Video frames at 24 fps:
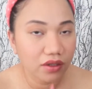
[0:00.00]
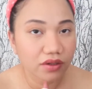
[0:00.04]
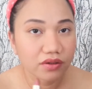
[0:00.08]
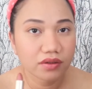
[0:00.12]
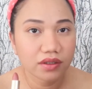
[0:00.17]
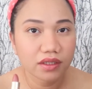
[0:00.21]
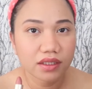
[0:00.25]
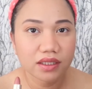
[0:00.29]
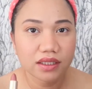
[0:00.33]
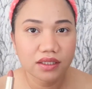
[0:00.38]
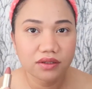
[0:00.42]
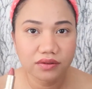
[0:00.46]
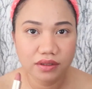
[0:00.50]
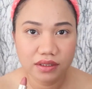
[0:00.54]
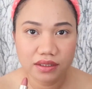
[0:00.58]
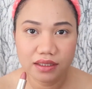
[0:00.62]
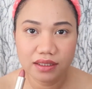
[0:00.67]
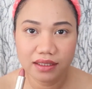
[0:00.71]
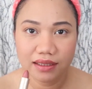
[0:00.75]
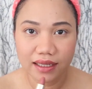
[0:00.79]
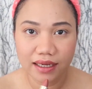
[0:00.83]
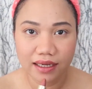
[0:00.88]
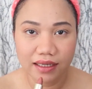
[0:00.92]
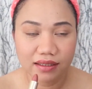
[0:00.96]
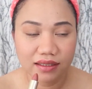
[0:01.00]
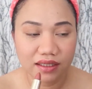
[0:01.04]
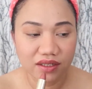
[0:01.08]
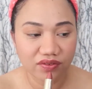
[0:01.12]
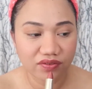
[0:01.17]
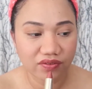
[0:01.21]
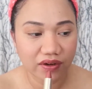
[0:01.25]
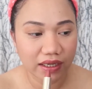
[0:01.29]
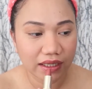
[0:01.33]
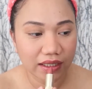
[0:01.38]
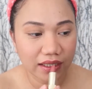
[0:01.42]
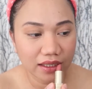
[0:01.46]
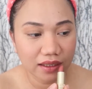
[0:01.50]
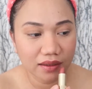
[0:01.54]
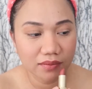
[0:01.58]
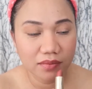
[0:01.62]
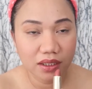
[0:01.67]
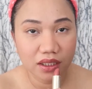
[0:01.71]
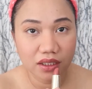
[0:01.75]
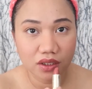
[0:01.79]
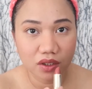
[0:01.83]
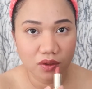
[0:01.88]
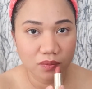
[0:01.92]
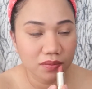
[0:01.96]
I really like defining
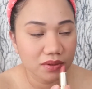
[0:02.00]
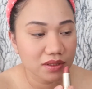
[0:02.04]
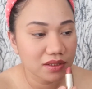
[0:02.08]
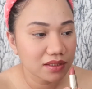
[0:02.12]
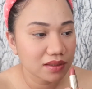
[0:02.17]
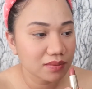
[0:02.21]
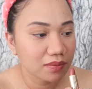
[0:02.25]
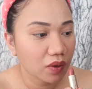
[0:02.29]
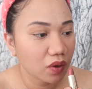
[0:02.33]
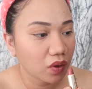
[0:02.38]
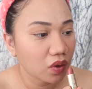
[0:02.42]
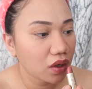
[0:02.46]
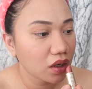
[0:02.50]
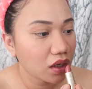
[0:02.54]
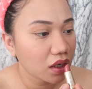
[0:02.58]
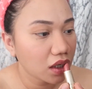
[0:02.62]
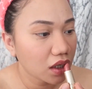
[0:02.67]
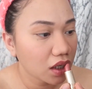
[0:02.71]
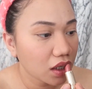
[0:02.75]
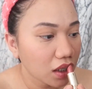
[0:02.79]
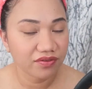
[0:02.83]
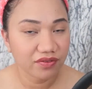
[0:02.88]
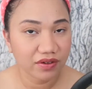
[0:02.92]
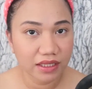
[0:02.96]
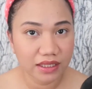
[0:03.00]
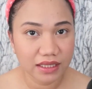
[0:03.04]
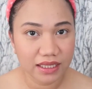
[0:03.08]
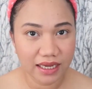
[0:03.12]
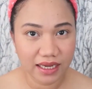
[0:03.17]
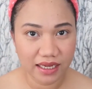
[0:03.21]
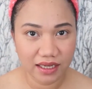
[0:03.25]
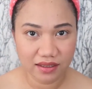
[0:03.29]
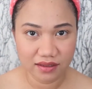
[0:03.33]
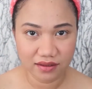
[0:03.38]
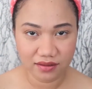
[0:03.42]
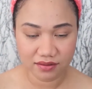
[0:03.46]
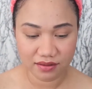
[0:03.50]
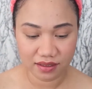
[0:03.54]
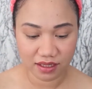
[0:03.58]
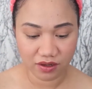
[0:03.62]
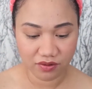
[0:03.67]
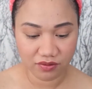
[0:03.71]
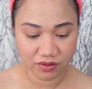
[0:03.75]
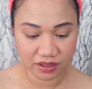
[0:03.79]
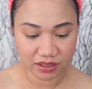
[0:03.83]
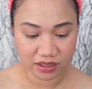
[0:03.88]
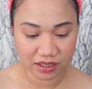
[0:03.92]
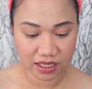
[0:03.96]
my Cupid's bow. I feel like
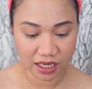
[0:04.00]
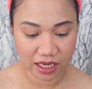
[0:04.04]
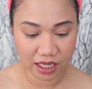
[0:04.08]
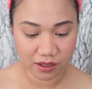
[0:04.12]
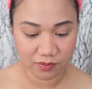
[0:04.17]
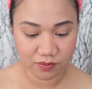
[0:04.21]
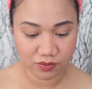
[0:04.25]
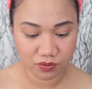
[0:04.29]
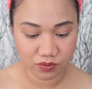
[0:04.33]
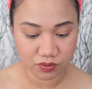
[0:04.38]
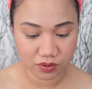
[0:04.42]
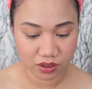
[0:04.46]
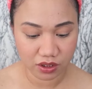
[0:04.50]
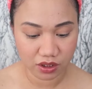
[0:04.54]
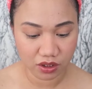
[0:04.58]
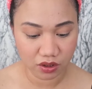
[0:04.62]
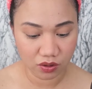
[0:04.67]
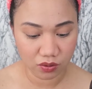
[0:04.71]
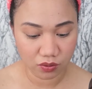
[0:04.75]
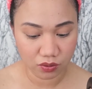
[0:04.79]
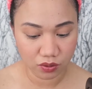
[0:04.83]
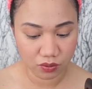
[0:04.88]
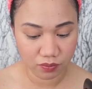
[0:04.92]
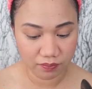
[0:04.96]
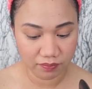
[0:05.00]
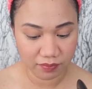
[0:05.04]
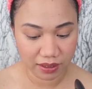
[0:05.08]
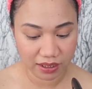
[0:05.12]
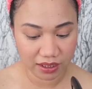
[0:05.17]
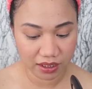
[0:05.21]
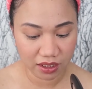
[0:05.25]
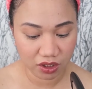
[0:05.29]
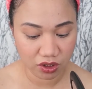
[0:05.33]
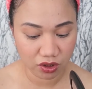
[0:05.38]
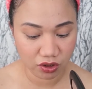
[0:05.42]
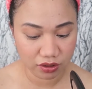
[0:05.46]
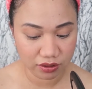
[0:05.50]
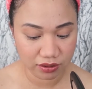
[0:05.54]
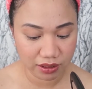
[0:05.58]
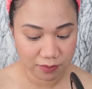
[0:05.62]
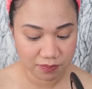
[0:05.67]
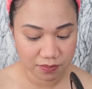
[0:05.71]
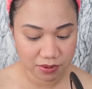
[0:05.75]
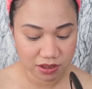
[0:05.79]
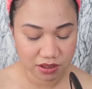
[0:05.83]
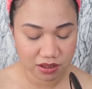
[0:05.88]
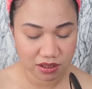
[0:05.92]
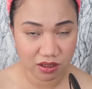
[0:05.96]
that really helps with, you know, making your
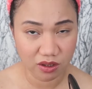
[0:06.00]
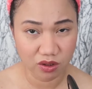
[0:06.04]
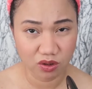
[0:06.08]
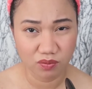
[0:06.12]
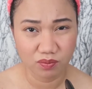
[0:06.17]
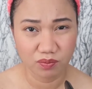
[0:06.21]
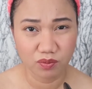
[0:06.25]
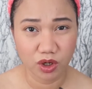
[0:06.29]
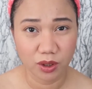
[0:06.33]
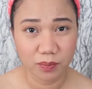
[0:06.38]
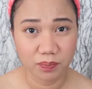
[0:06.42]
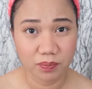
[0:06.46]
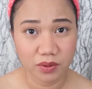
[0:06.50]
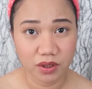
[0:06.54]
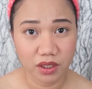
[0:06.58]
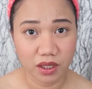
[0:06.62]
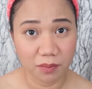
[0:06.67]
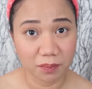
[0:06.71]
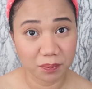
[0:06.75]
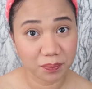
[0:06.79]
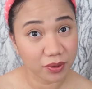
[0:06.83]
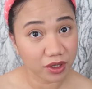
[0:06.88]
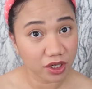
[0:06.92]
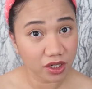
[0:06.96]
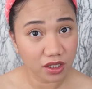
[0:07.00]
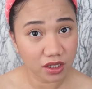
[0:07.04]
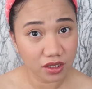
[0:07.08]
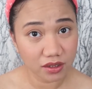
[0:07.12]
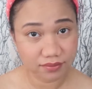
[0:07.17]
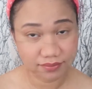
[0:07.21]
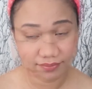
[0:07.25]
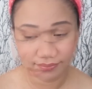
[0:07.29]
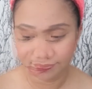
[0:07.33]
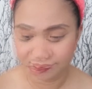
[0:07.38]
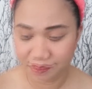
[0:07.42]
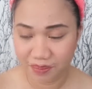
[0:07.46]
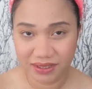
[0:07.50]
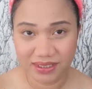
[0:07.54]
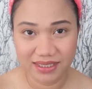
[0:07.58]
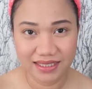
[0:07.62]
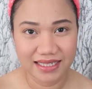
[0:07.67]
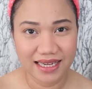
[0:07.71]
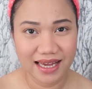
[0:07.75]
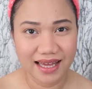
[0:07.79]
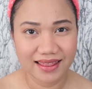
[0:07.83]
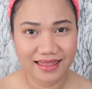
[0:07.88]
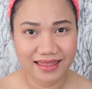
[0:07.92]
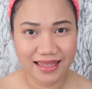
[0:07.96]
lips look more plumper. But
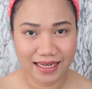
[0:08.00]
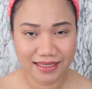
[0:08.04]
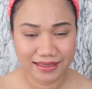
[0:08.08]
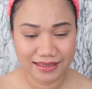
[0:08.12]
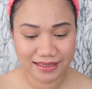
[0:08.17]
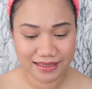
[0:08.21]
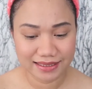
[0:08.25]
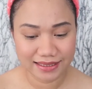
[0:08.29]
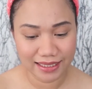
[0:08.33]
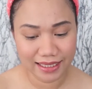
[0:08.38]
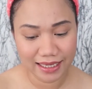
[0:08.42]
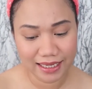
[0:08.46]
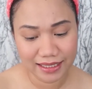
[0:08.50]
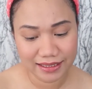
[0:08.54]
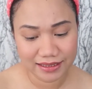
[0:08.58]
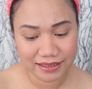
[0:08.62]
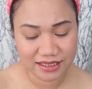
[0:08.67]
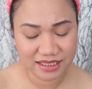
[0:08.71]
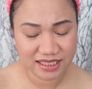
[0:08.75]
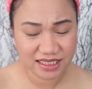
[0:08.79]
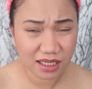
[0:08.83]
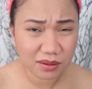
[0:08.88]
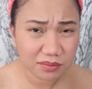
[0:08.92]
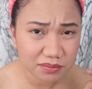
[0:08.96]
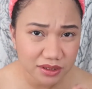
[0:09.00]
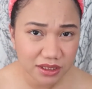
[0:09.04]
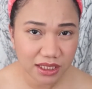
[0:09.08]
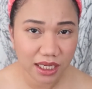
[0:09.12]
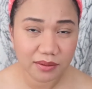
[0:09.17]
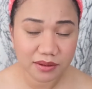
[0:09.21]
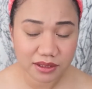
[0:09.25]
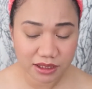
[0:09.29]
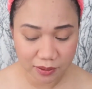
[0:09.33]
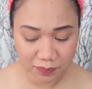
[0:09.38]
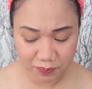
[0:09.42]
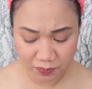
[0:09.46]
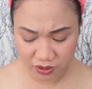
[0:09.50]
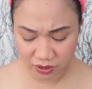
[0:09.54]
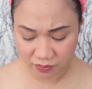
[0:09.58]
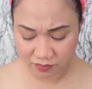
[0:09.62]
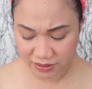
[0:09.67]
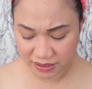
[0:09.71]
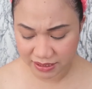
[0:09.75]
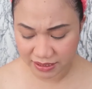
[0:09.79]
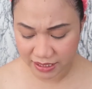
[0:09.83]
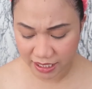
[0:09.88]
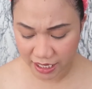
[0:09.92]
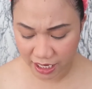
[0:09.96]
yeah, that's it. Sometimes I put
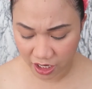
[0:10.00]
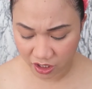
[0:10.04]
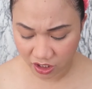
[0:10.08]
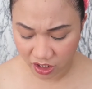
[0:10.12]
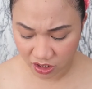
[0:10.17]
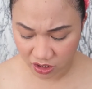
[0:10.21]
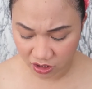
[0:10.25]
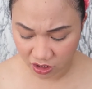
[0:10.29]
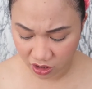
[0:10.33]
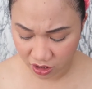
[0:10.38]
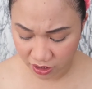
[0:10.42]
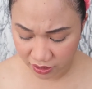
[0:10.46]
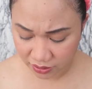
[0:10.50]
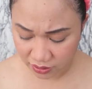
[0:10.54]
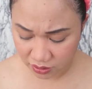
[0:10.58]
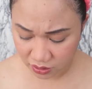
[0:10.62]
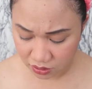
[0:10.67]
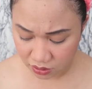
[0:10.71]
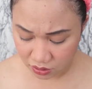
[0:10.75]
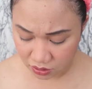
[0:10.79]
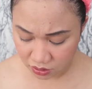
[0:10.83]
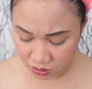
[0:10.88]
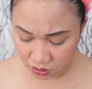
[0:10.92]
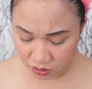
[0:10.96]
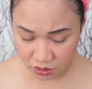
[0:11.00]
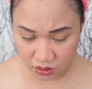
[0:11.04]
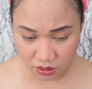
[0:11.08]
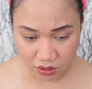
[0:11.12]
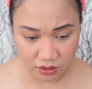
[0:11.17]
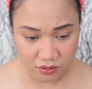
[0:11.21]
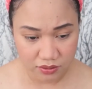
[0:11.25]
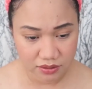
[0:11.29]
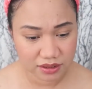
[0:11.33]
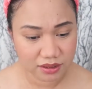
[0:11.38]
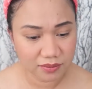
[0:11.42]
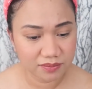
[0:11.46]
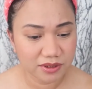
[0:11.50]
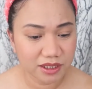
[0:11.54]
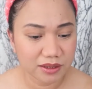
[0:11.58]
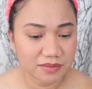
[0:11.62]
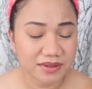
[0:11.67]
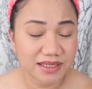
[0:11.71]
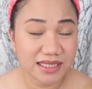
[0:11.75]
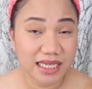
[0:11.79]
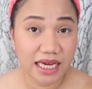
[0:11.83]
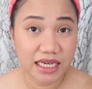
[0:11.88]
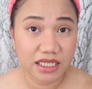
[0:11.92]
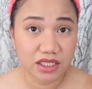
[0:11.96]
mascara on,
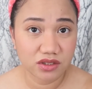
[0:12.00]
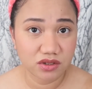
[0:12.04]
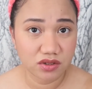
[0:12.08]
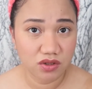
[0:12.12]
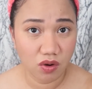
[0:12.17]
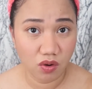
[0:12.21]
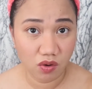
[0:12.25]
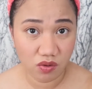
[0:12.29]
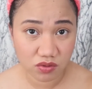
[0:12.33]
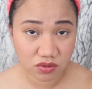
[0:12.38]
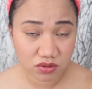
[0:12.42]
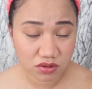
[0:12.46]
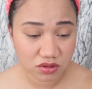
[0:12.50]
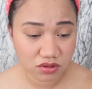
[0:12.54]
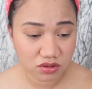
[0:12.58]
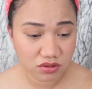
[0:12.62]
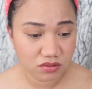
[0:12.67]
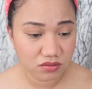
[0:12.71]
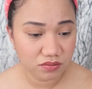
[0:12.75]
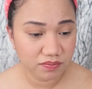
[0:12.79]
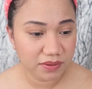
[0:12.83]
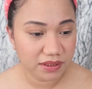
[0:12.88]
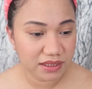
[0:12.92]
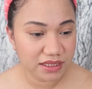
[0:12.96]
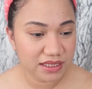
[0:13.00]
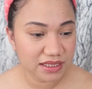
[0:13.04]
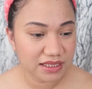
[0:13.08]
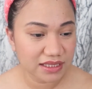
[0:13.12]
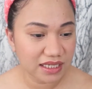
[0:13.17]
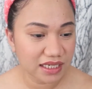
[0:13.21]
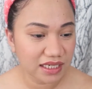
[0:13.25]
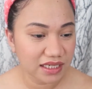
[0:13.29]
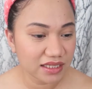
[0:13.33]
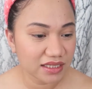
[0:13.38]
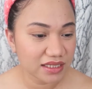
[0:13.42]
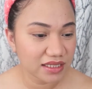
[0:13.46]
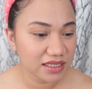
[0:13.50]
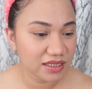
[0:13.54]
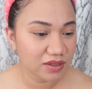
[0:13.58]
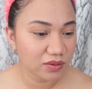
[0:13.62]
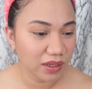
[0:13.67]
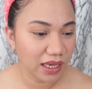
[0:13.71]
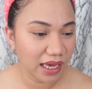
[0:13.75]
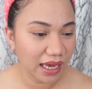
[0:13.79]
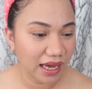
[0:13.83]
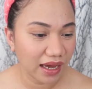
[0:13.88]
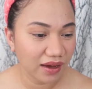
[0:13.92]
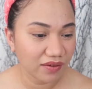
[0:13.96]
sometimes I don't. But since
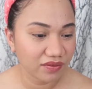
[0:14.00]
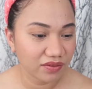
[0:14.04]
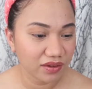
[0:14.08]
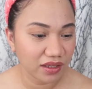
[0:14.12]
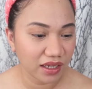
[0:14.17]
we have